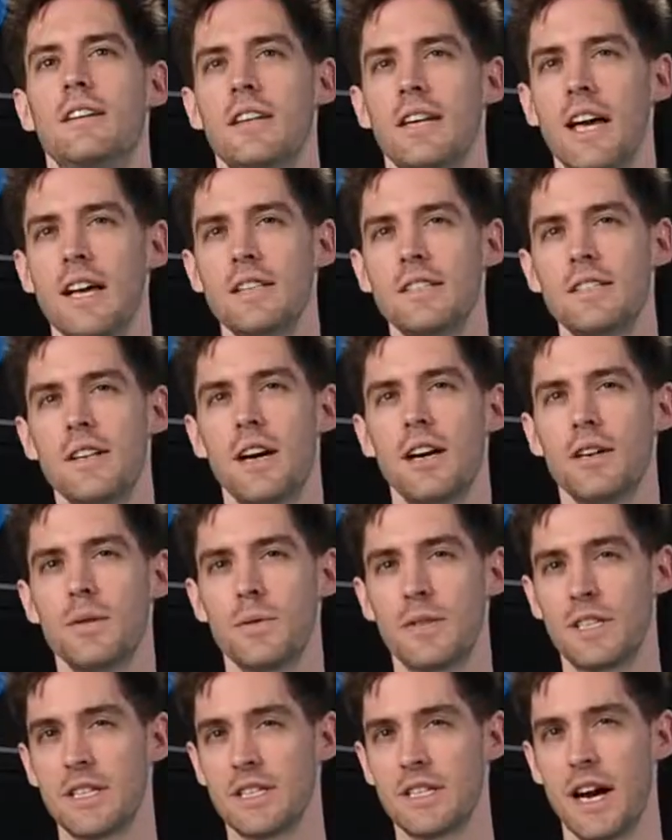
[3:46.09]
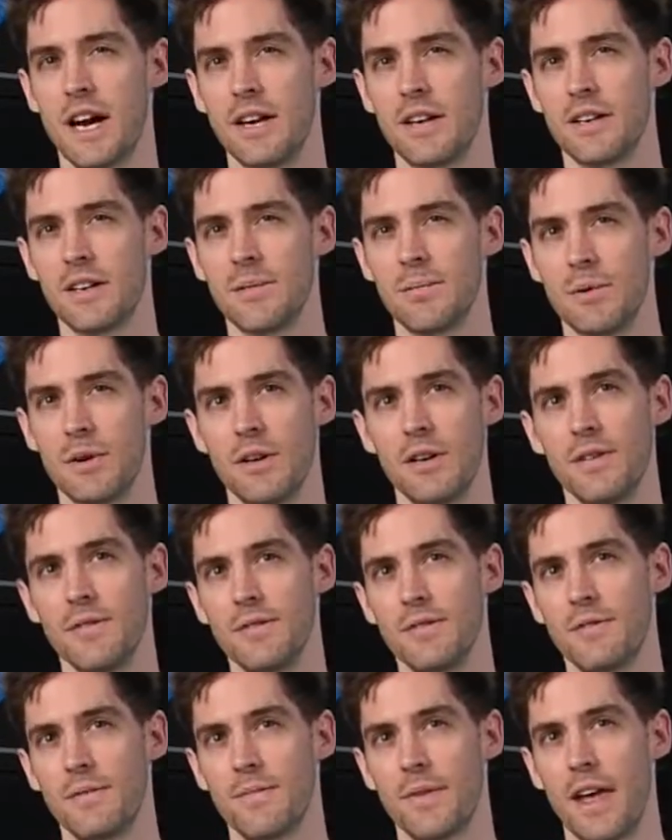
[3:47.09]
To get started with Designer and Morph
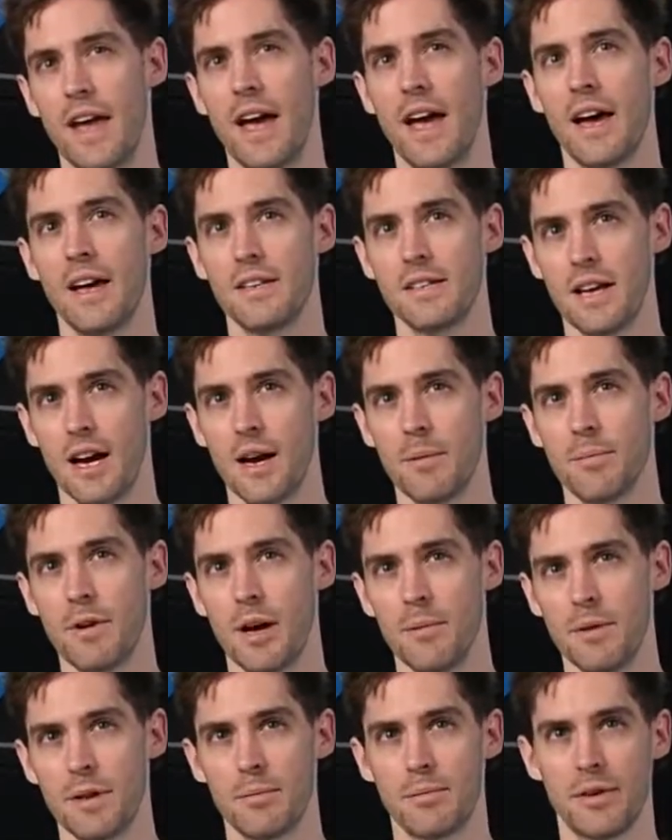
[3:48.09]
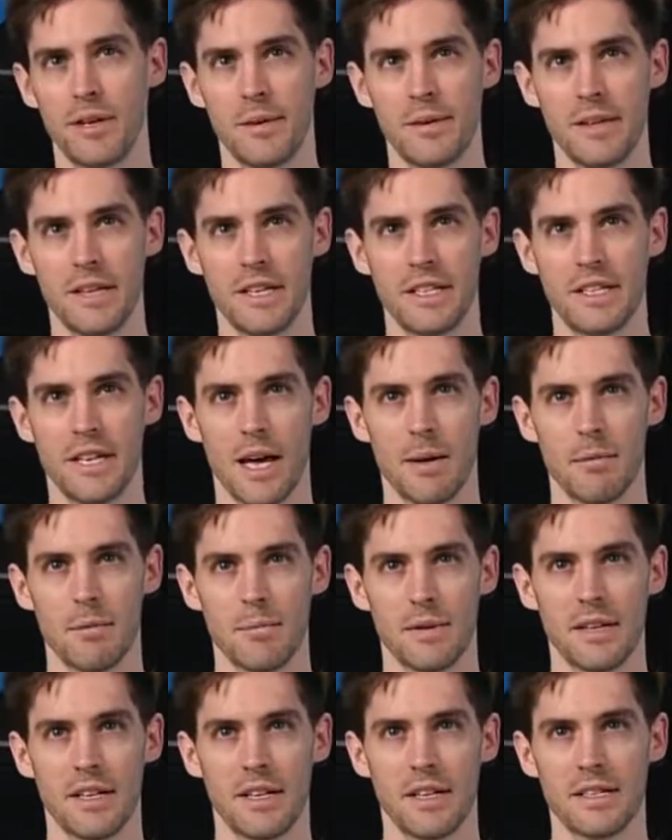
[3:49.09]
and upcoming pre-release
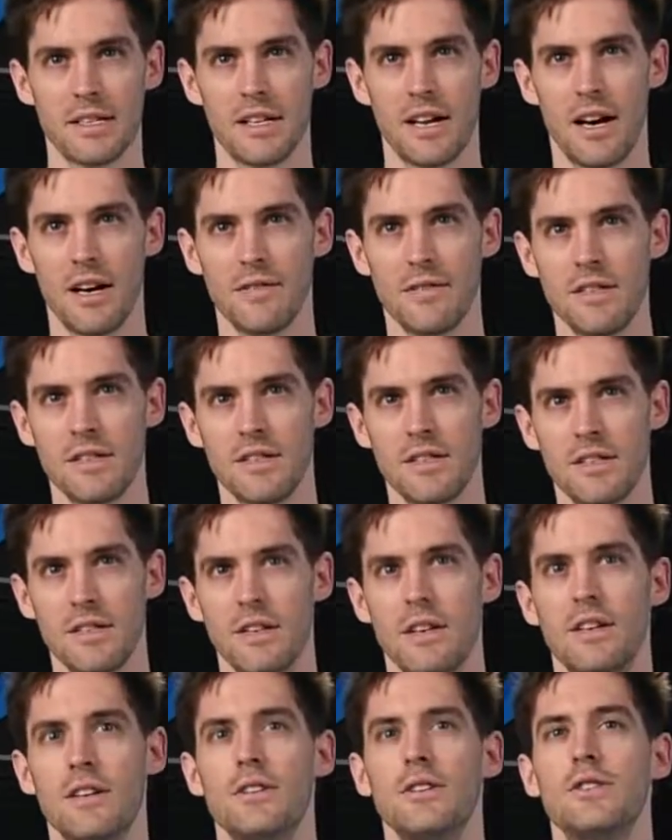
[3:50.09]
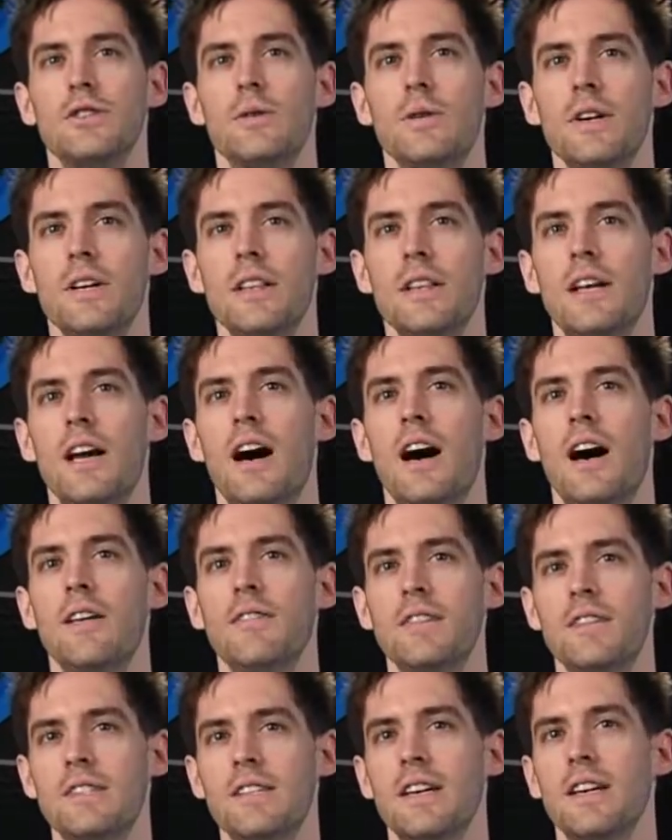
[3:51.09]
capabilities in Office, join the
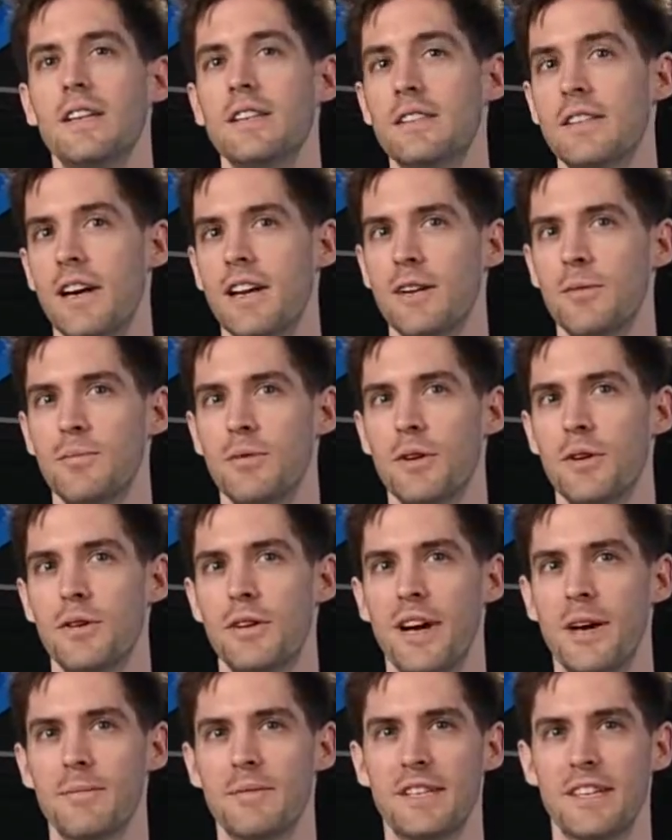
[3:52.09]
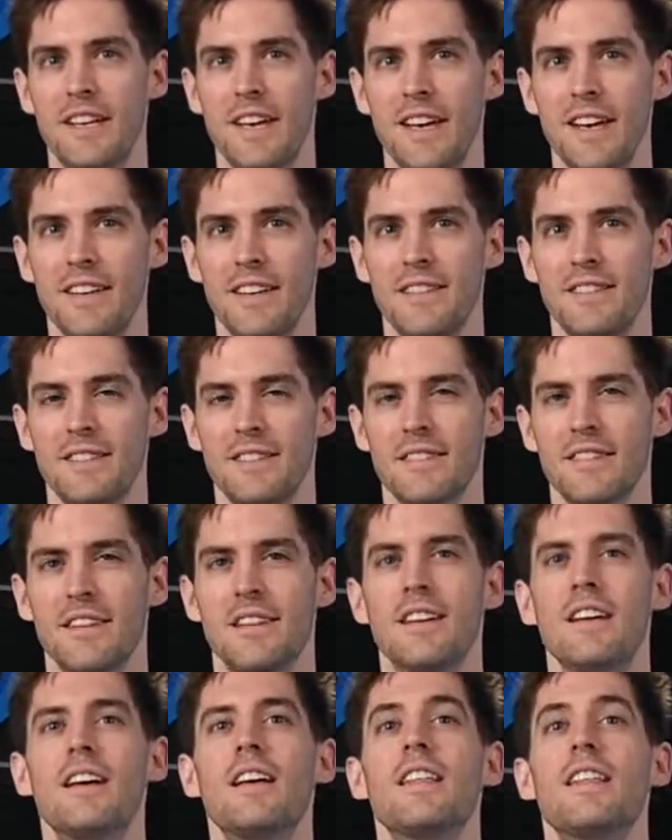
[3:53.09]
Office Insider program today.
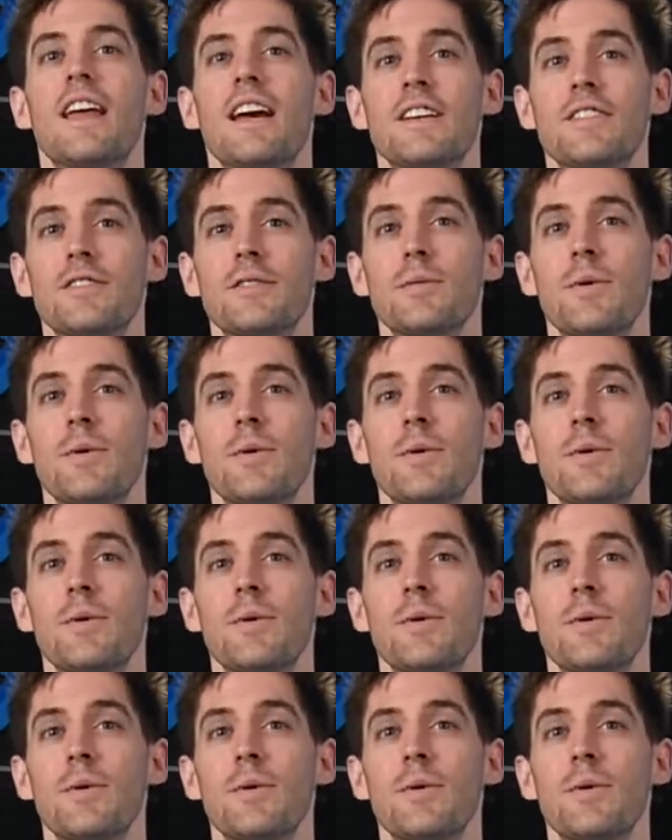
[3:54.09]
Thanks for